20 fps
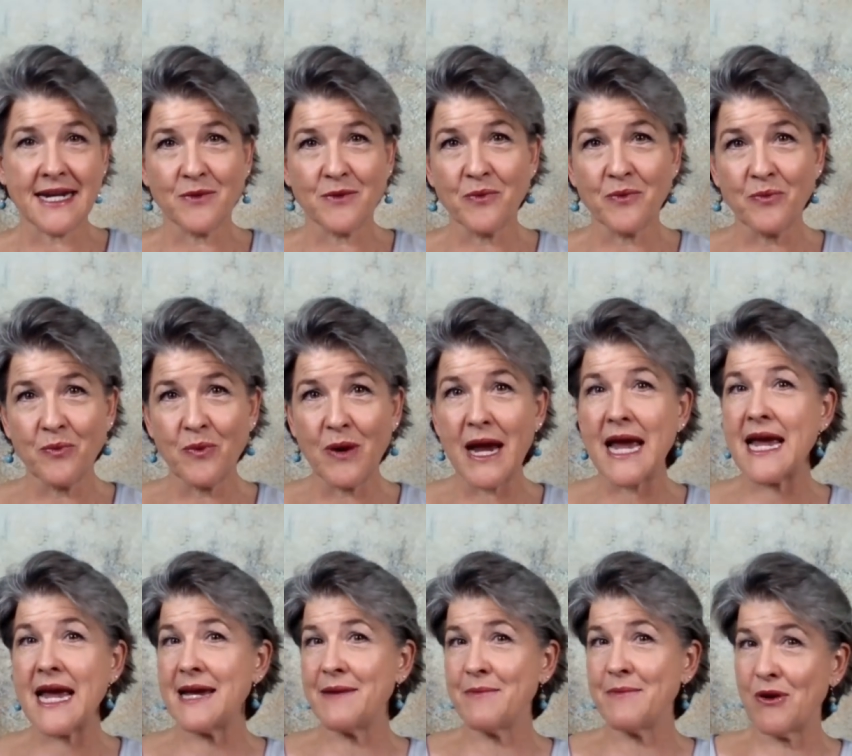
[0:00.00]

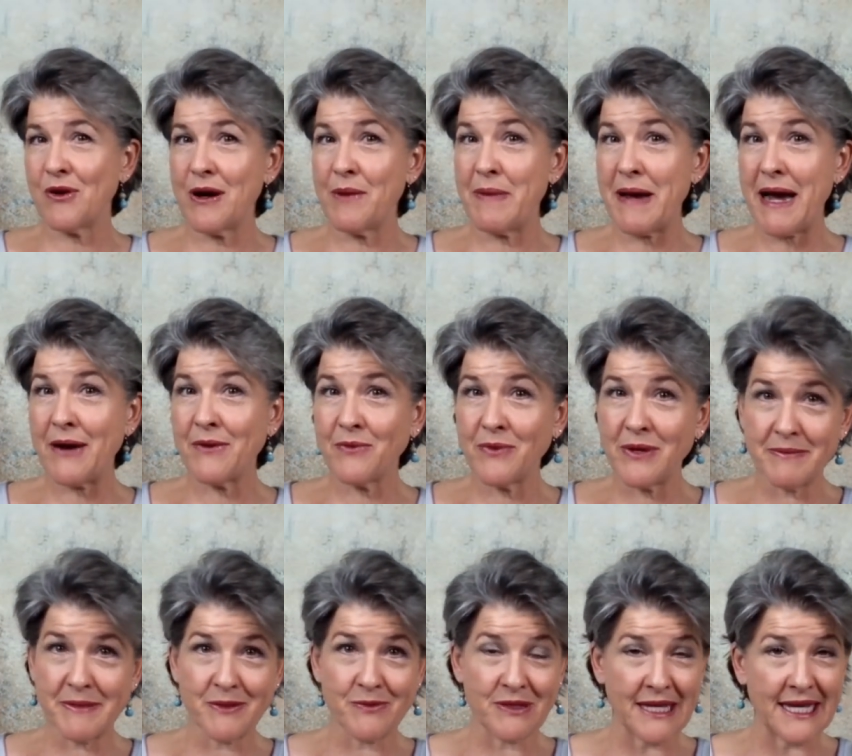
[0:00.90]
way more about
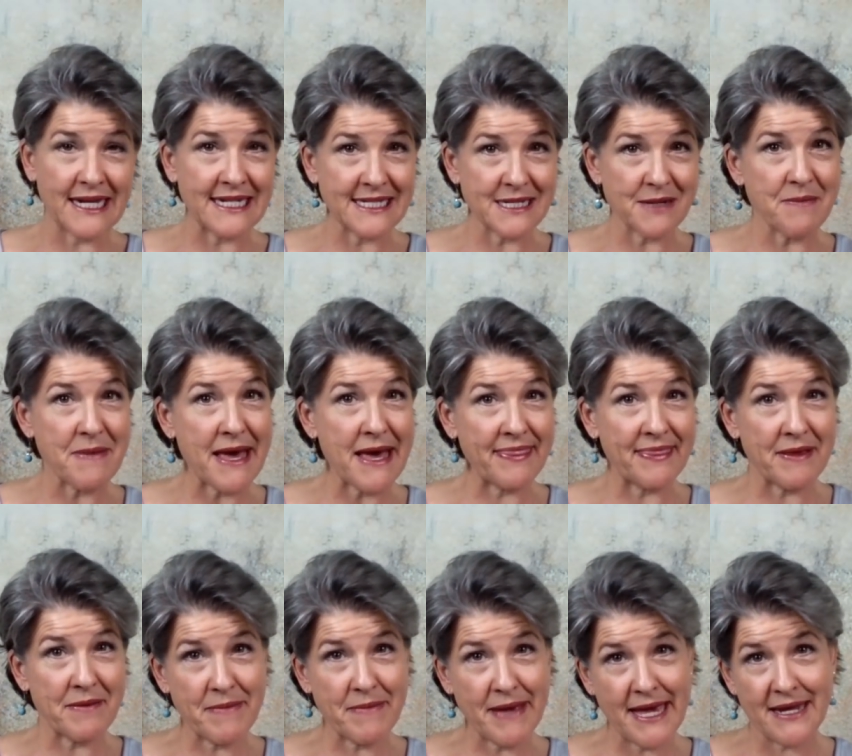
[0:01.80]
women relating to men
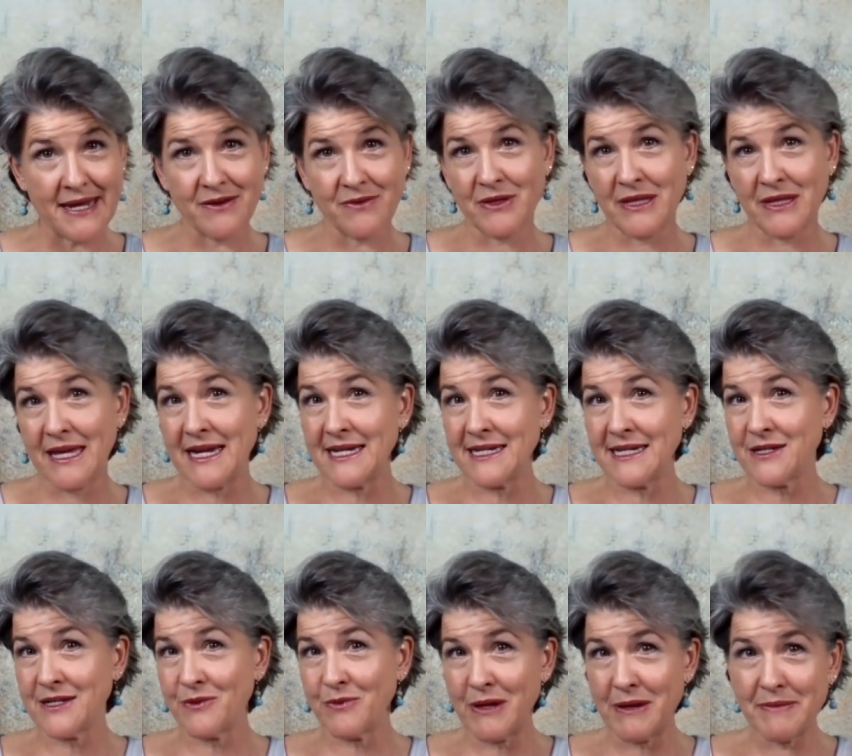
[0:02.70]
than men relating
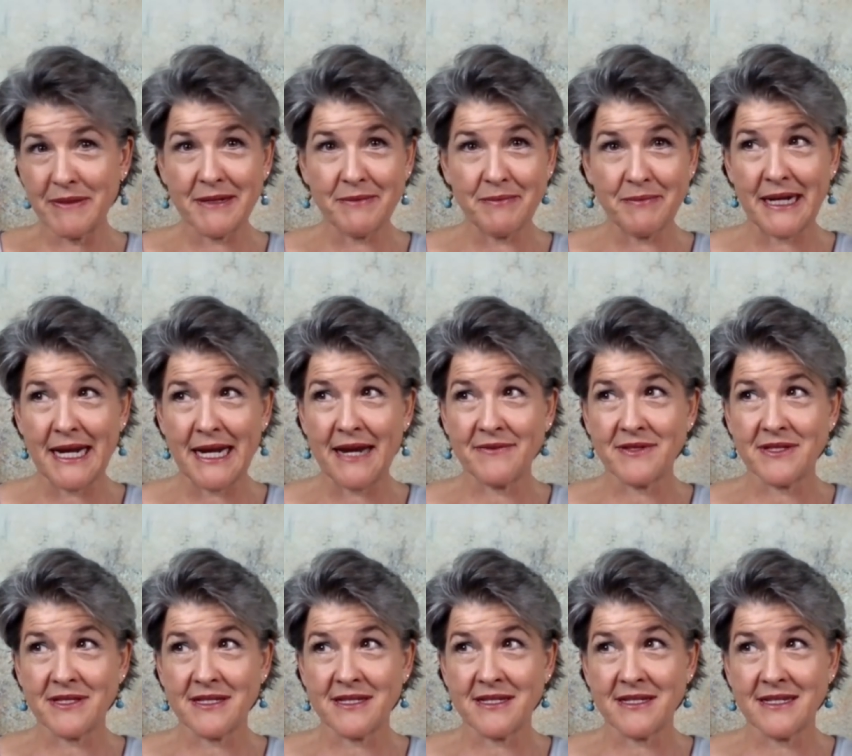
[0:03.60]
to women, but I've
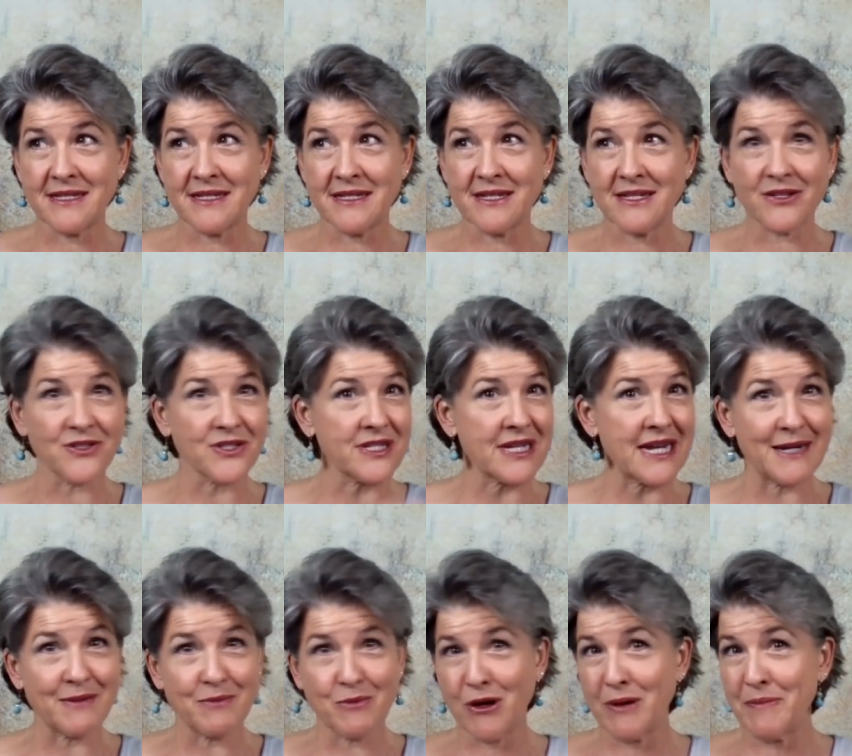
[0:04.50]
still
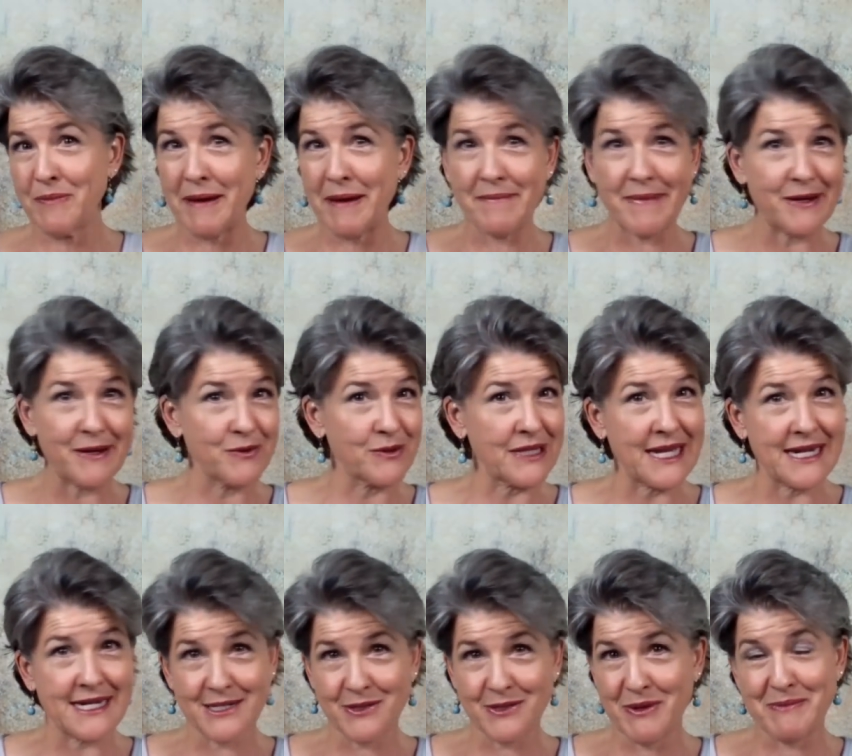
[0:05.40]
studied more about men
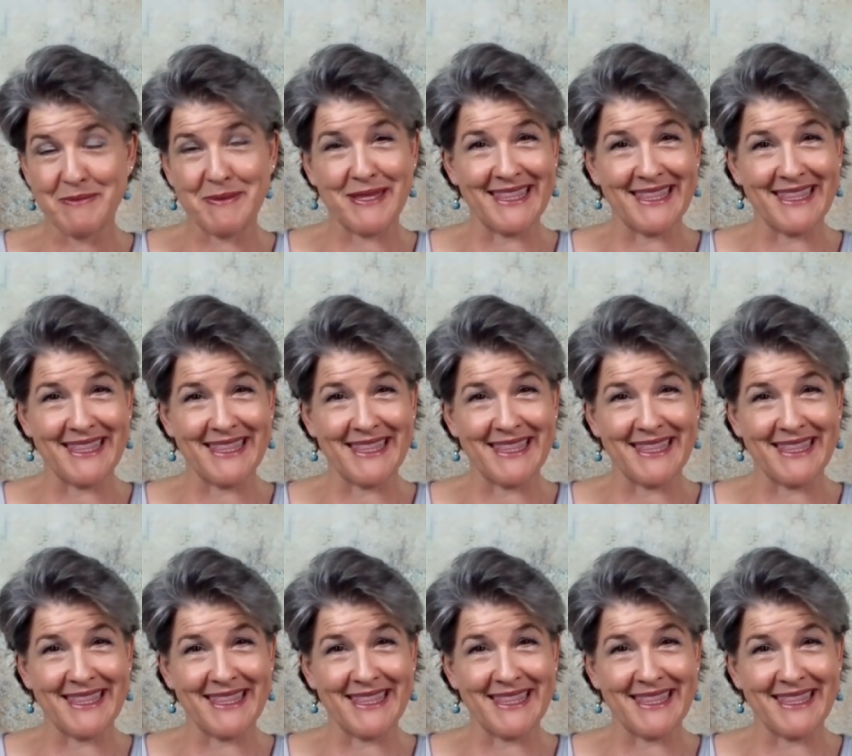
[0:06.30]
relating to women